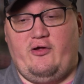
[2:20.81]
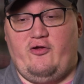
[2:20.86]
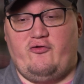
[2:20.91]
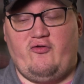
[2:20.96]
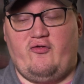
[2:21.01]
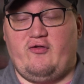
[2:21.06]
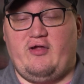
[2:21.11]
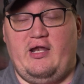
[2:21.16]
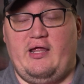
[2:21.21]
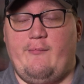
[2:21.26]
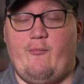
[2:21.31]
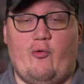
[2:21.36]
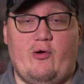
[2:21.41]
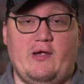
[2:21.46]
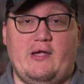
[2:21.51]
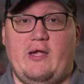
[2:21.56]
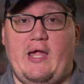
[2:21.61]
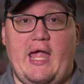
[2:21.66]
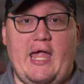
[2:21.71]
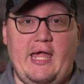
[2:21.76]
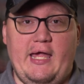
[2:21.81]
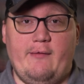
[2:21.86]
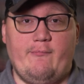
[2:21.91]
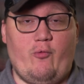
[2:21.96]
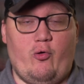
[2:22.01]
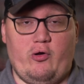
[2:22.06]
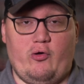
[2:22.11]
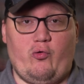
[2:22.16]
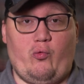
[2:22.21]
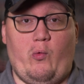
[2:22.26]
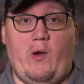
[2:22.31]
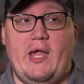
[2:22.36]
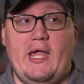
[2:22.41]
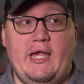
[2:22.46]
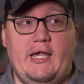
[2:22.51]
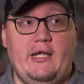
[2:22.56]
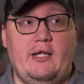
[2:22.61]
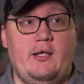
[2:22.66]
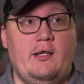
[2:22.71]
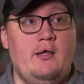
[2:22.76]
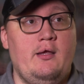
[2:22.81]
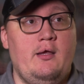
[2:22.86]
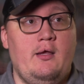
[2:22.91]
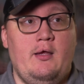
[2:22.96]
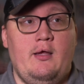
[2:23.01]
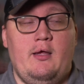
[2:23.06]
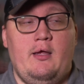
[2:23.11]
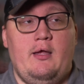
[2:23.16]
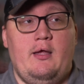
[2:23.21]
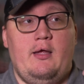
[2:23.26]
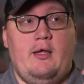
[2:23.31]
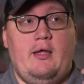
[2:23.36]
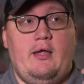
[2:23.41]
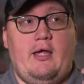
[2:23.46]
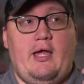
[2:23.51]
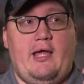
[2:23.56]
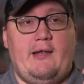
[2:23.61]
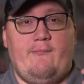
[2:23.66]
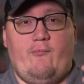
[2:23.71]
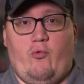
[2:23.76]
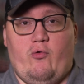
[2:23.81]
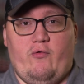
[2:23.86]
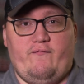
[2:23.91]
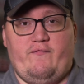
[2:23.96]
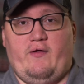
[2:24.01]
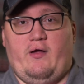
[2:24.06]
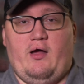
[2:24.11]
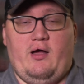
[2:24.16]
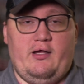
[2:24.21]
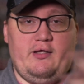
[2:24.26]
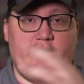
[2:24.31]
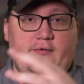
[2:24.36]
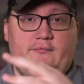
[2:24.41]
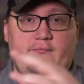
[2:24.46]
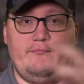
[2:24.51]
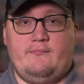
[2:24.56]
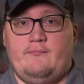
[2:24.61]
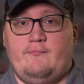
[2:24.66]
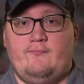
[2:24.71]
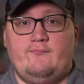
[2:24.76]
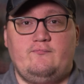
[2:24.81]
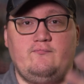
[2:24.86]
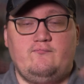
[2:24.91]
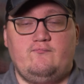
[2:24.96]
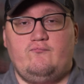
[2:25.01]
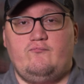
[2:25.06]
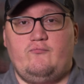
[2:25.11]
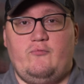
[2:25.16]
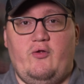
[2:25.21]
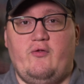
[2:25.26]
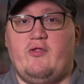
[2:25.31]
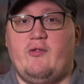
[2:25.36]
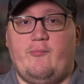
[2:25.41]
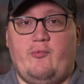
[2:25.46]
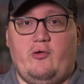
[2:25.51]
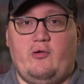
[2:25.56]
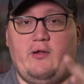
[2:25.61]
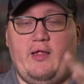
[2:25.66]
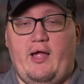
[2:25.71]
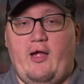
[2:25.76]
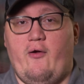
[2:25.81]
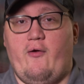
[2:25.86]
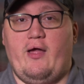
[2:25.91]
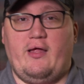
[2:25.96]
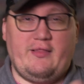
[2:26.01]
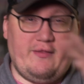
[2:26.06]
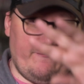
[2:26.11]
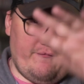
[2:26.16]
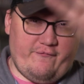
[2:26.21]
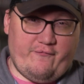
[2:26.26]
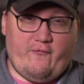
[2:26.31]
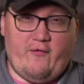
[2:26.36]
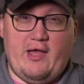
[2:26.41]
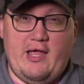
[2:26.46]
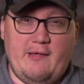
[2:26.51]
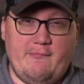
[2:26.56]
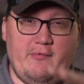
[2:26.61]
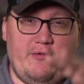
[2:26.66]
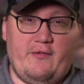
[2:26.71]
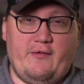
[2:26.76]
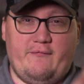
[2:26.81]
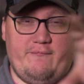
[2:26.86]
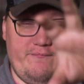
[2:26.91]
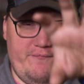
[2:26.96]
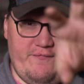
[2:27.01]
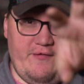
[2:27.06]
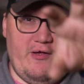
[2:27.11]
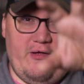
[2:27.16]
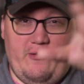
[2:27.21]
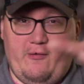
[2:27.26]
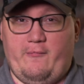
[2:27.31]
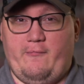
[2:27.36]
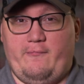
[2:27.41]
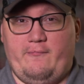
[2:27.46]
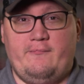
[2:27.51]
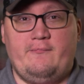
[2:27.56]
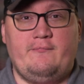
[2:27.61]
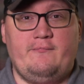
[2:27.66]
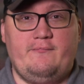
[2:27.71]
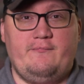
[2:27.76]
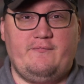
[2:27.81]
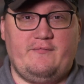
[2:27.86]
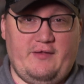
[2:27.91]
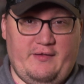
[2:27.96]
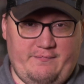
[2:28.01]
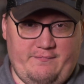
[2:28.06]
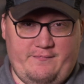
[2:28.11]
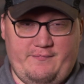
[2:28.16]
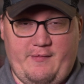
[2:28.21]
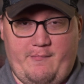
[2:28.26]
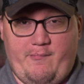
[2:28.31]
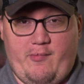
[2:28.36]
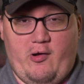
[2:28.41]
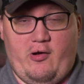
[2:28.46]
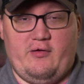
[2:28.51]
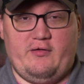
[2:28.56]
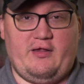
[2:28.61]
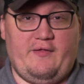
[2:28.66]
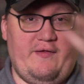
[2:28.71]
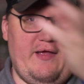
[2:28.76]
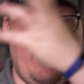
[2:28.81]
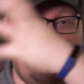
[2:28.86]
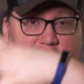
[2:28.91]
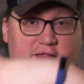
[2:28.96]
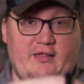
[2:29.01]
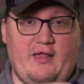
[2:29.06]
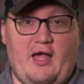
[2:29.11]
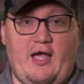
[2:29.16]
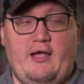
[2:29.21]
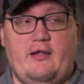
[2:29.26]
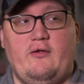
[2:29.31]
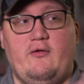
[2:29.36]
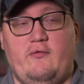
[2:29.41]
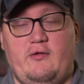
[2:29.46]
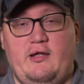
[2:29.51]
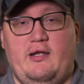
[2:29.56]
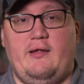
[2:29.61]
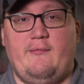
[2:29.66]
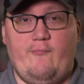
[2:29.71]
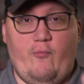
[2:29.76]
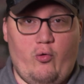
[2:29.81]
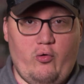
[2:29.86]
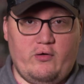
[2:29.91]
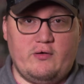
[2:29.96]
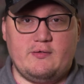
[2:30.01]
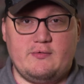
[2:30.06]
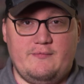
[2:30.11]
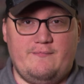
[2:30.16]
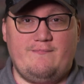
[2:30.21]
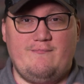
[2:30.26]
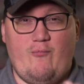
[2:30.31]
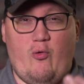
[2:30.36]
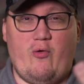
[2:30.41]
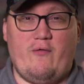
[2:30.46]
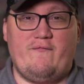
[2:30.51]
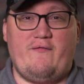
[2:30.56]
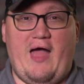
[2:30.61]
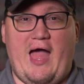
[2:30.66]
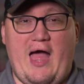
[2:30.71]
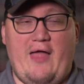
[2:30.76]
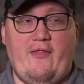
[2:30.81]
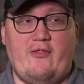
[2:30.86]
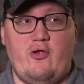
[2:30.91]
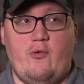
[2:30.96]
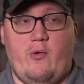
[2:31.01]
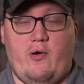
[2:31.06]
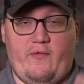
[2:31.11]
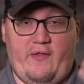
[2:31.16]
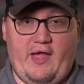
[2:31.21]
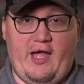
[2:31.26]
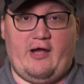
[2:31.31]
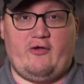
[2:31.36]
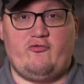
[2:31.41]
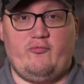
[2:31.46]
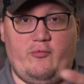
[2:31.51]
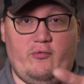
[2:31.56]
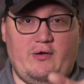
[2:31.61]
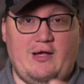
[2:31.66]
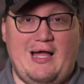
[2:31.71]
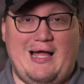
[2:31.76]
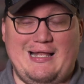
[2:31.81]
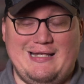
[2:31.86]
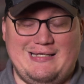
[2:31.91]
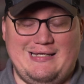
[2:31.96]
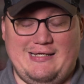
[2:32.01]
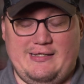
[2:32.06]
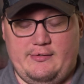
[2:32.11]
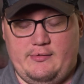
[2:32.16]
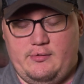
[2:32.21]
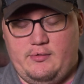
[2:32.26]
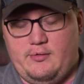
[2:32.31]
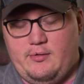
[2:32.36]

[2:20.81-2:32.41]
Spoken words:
You're just getting more grain, and more of the unusable area, like the frame of the film, the parts on the outside. You're getting more of that than you are the actual content.